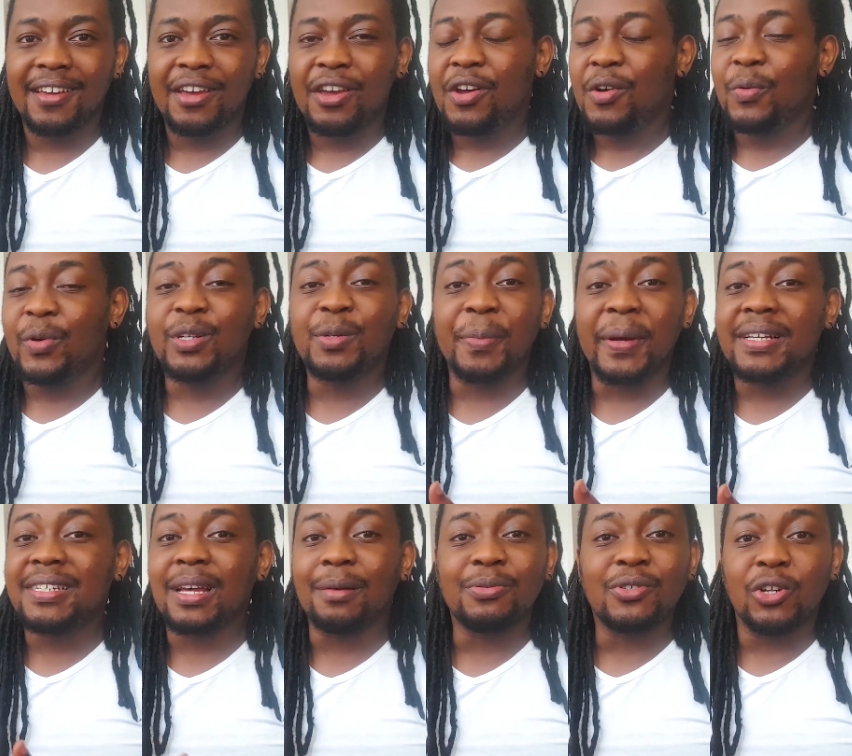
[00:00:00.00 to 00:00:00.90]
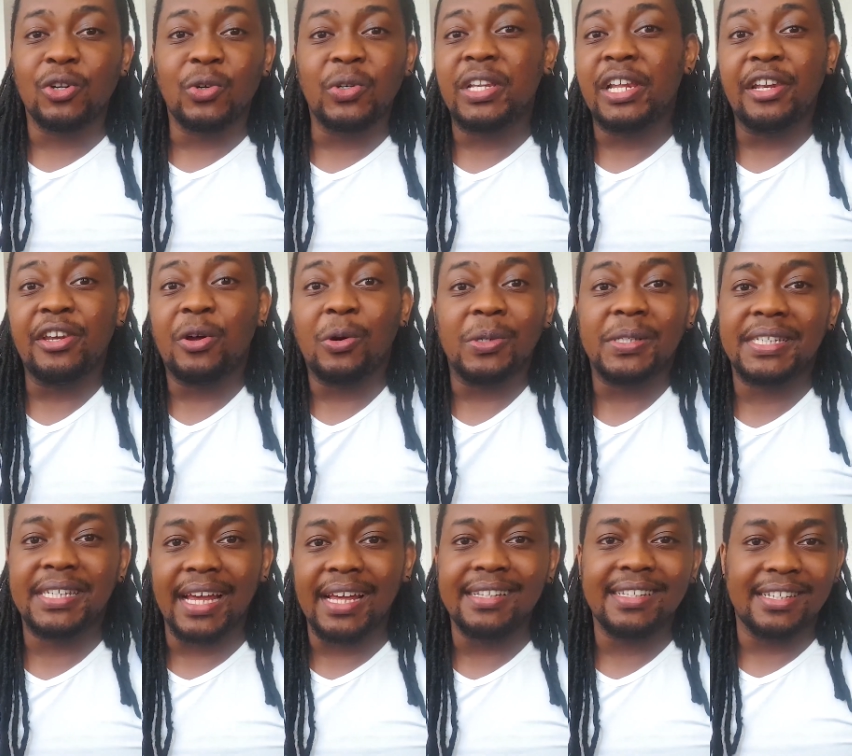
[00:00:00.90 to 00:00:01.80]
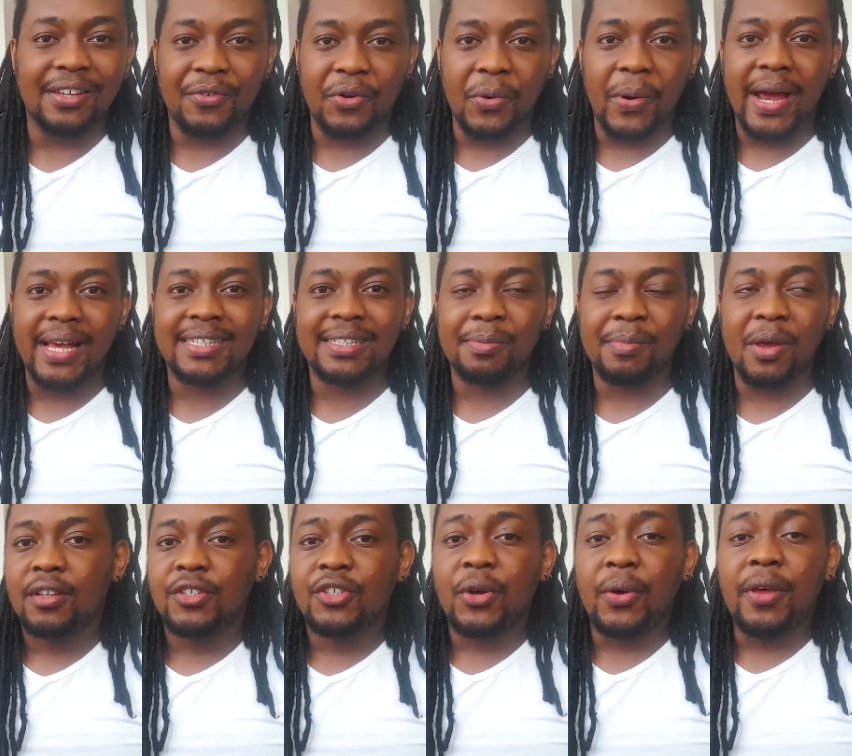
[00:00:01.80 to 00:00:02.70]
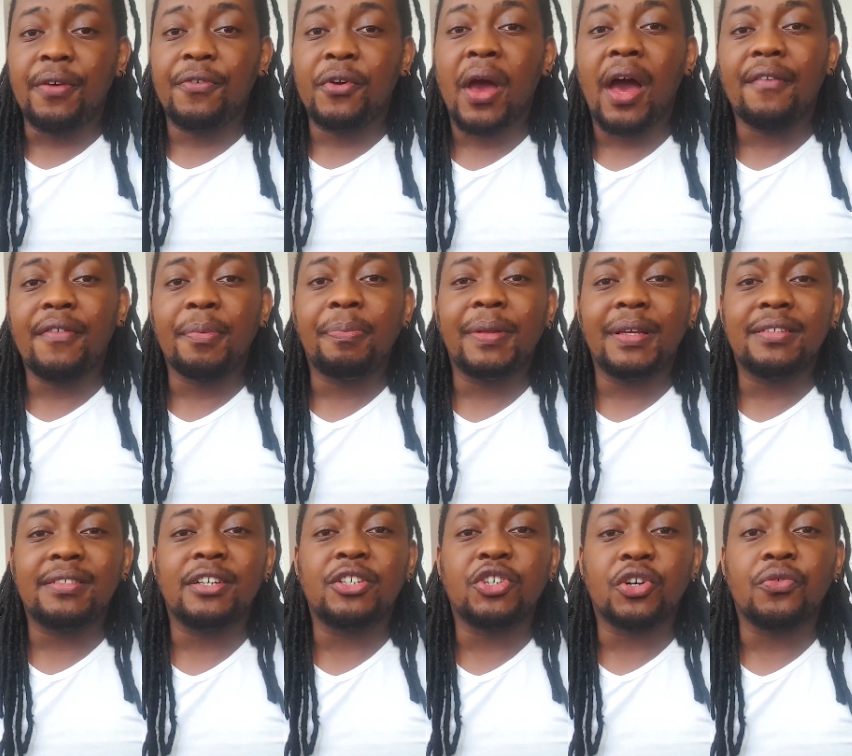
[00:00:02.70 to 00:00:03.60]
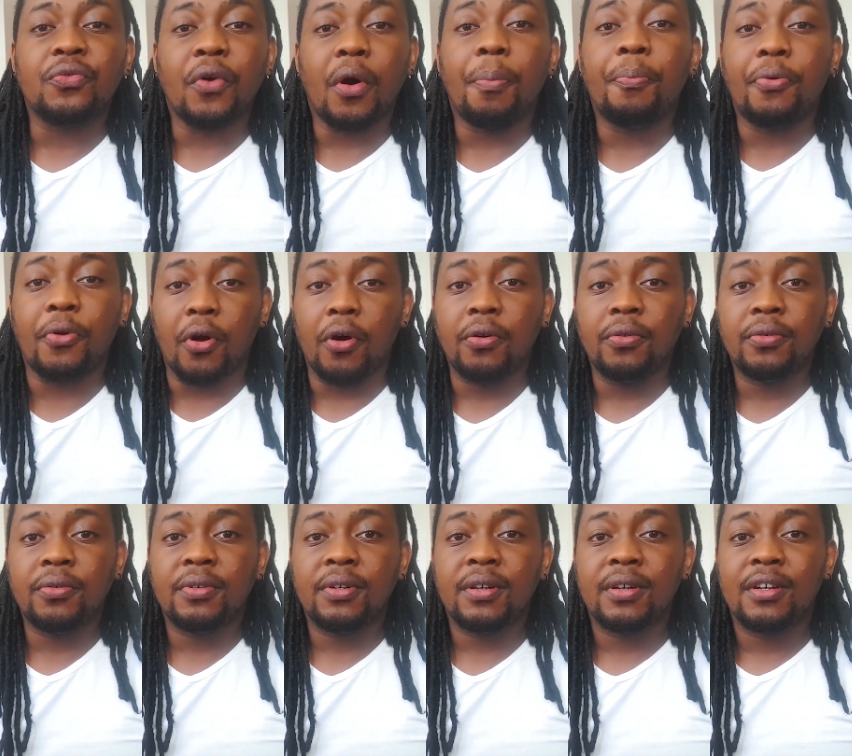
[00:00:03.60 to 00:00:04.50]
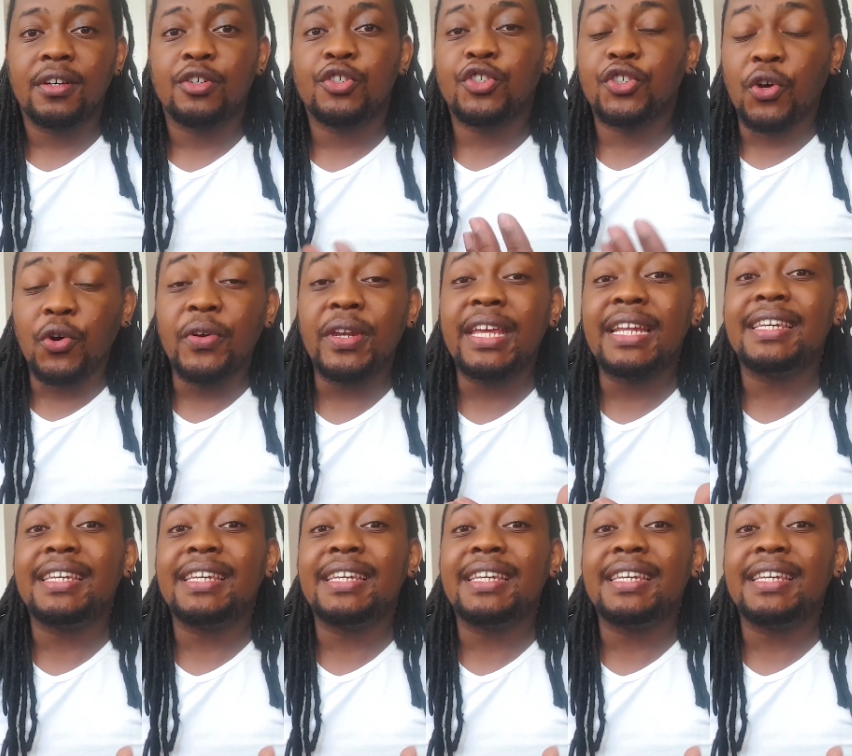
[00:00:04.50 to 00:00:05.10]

Which makes absolutely no sense if you ask me. So if you have a PlayStation 4 Pro, Sony